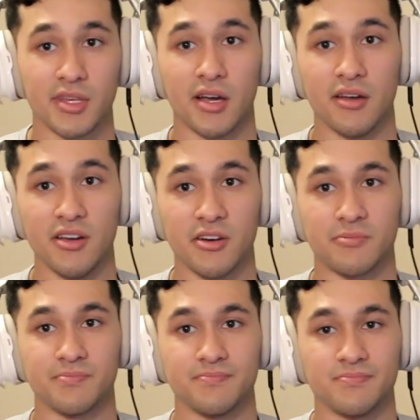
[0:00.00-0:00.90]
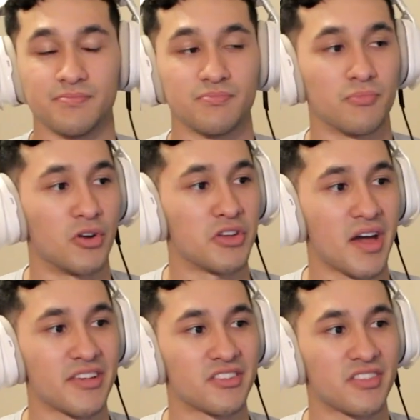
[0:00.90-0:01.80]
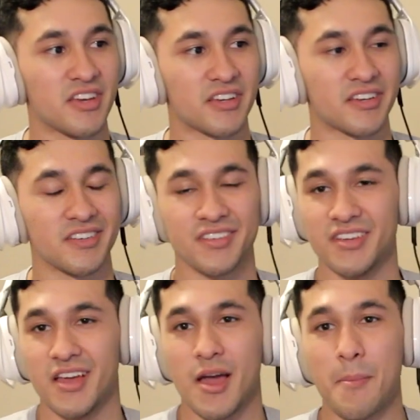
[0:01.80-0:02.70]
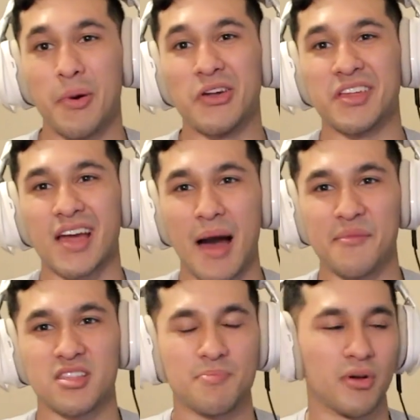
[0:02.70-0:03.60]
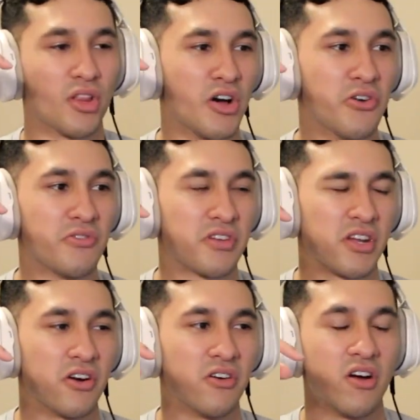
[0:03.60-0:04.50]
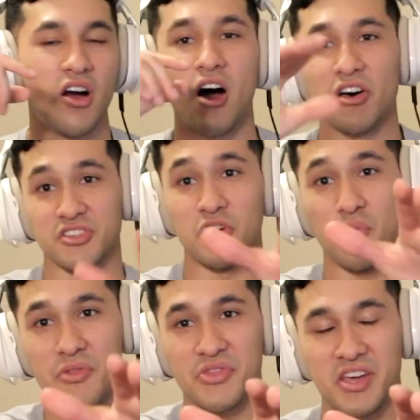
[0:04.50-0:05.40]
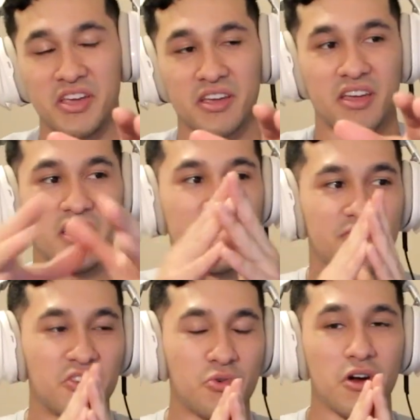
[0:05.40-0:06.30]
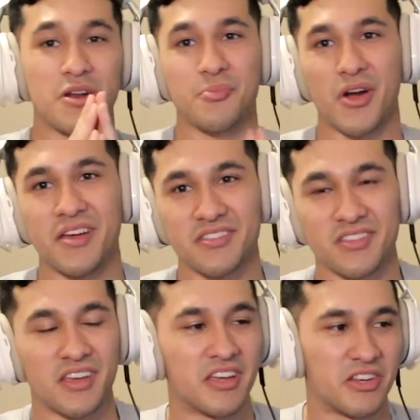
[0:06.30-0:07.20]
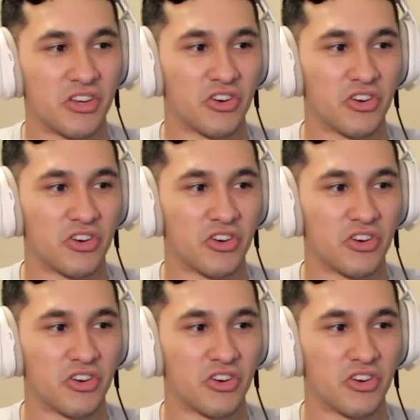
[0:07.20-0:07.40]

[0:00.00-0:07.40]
don't know. What do you guys think? Put in the comments below, you know. Also, one thing, if you are depressed and